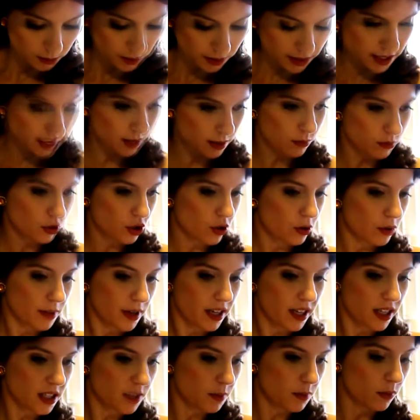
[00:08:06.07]
because I'm sure
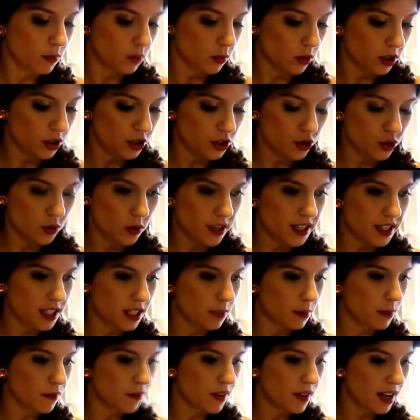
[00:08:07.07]
my husband will enjoy
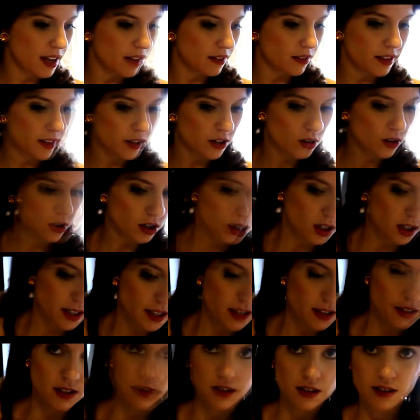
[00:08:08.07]
some of that later
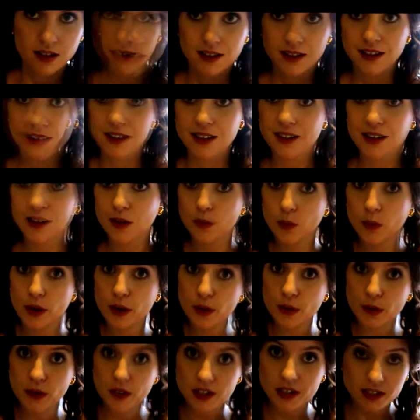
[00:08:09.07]
on
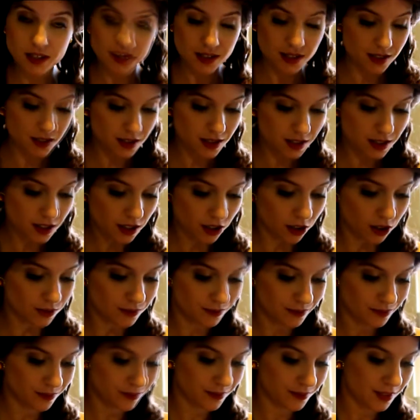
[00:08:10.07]
with his dinner.
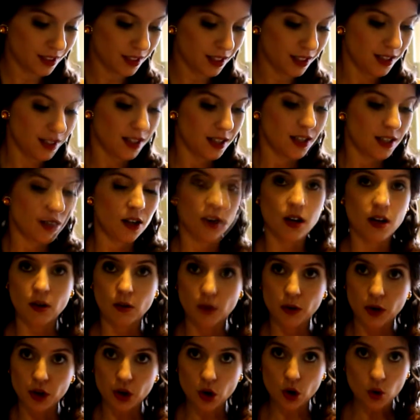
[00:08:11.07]

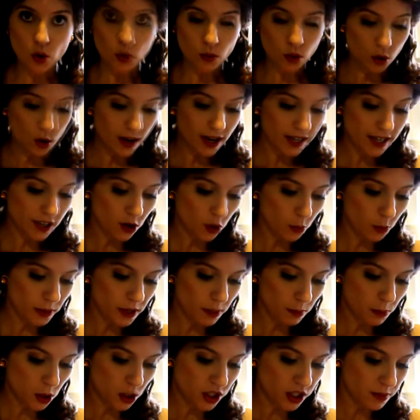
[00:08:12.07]
We're gonna go ahead and
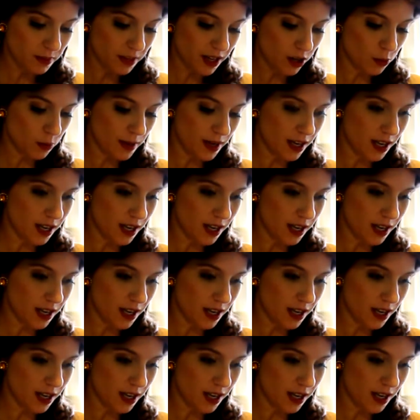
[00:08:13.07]
open up our tomato